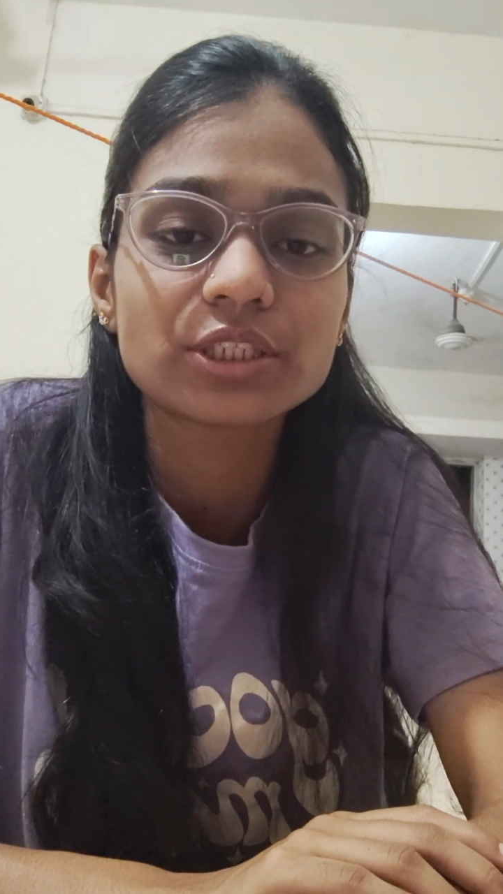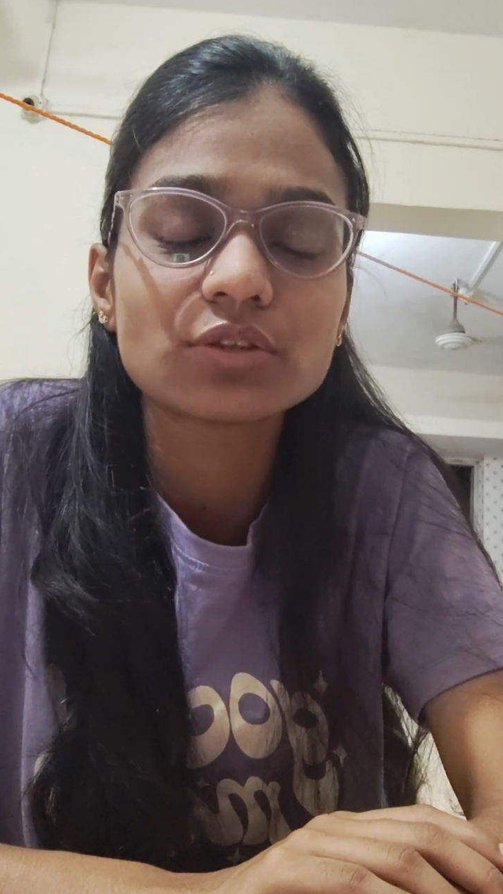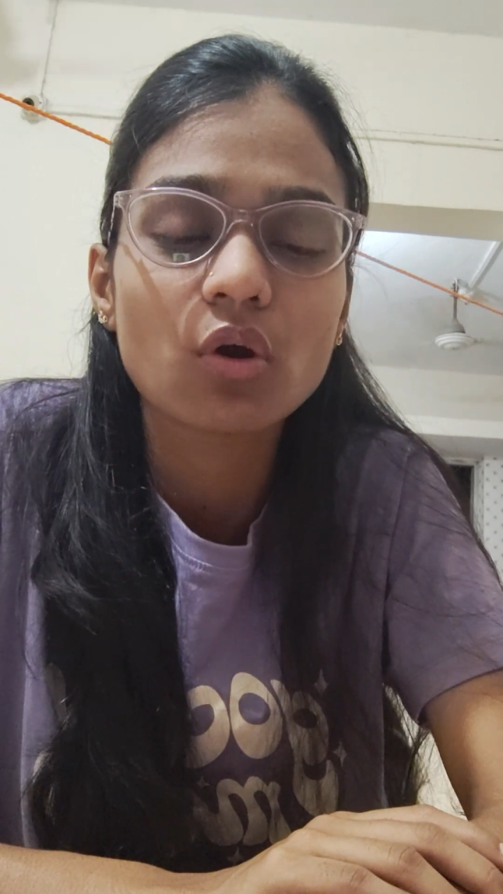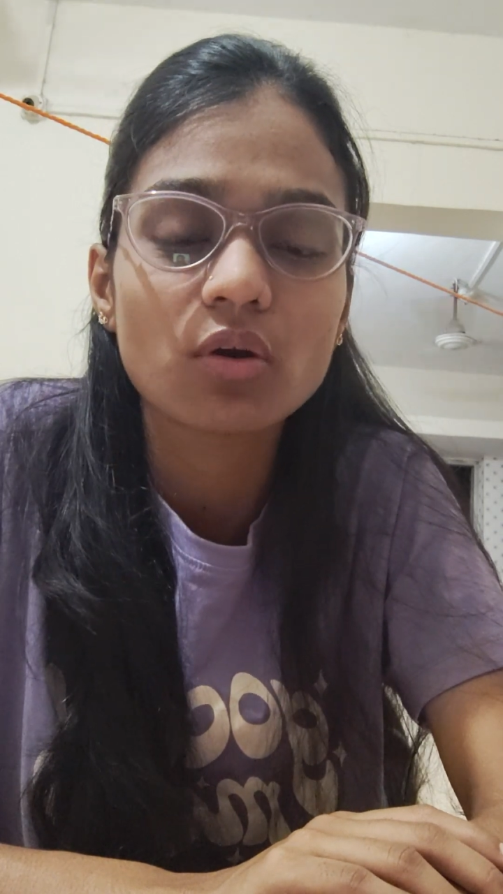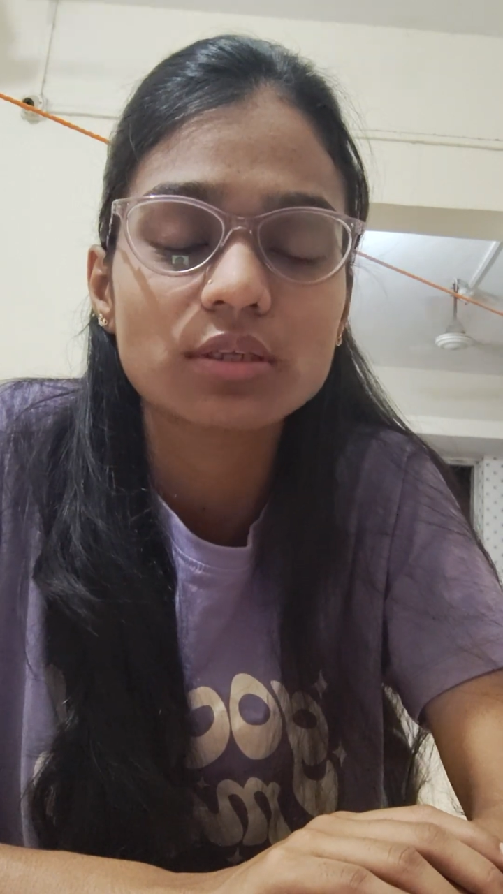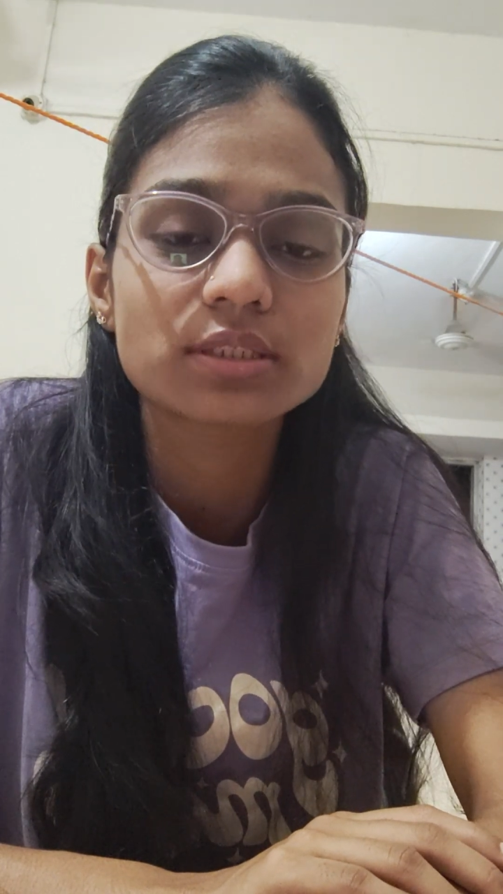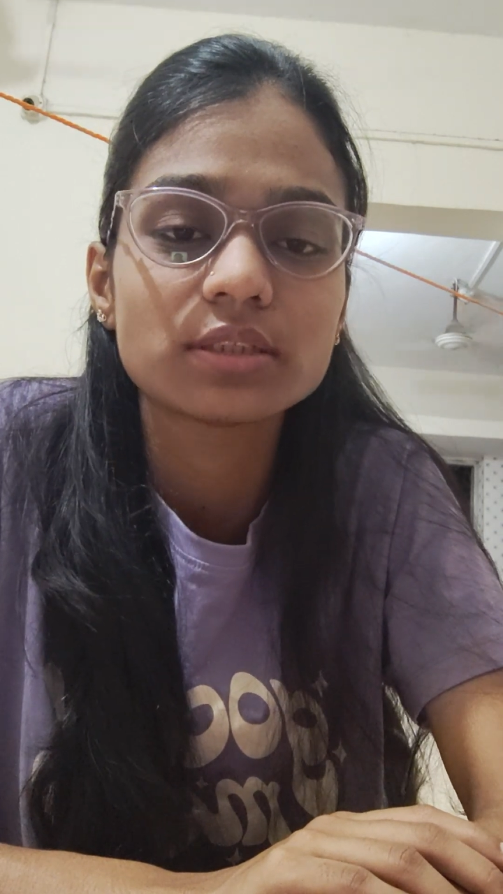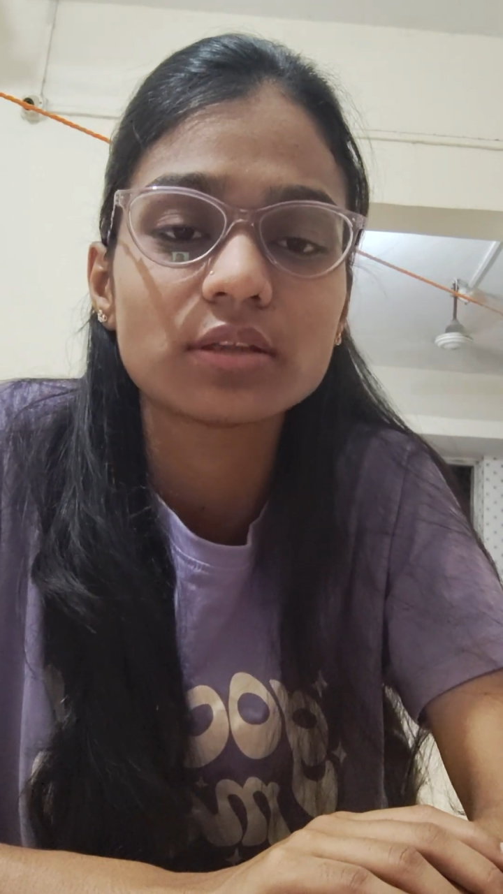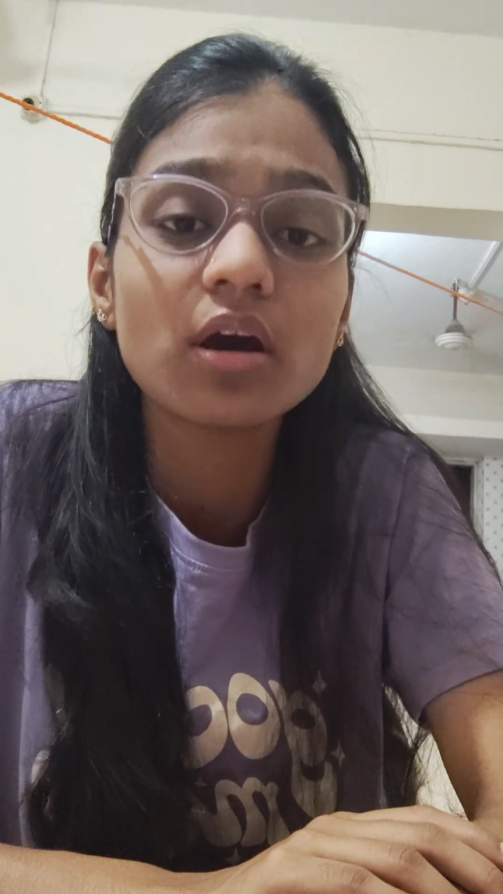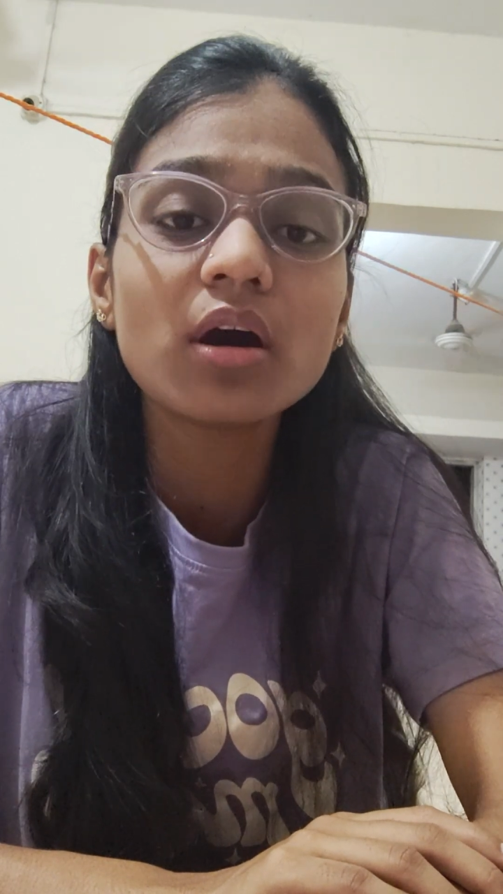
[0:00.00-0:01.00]
is occurs
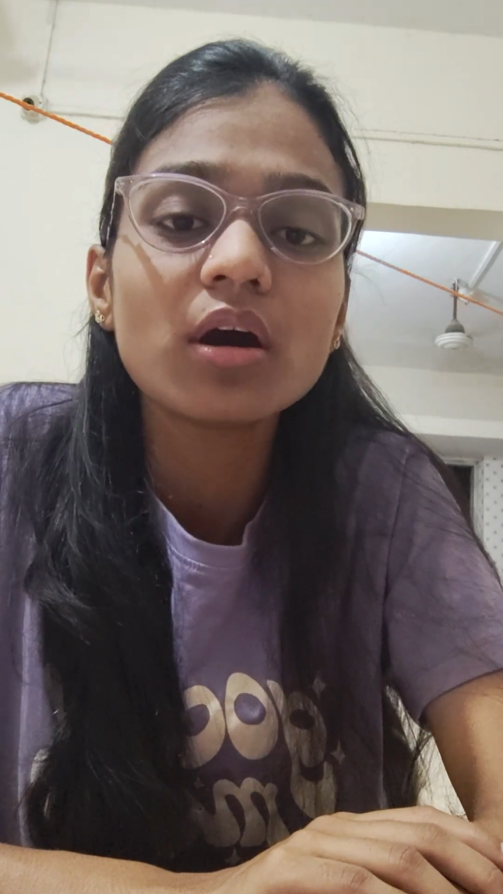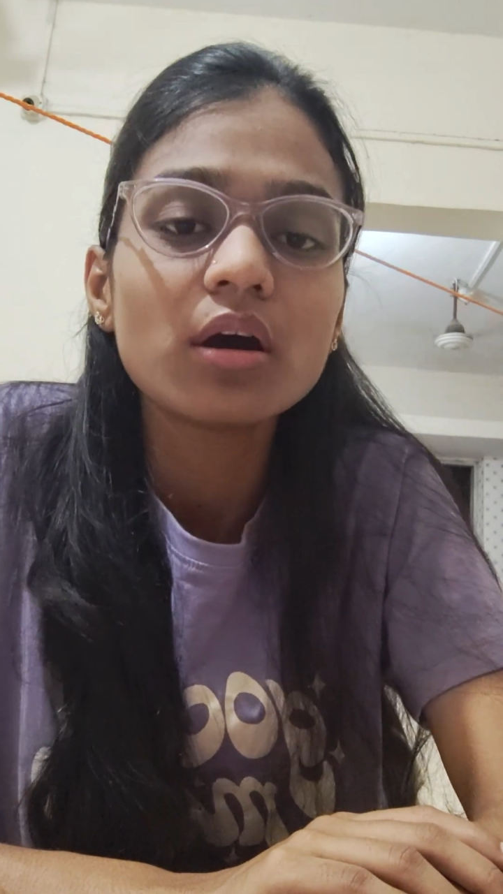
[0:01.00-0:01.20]
in the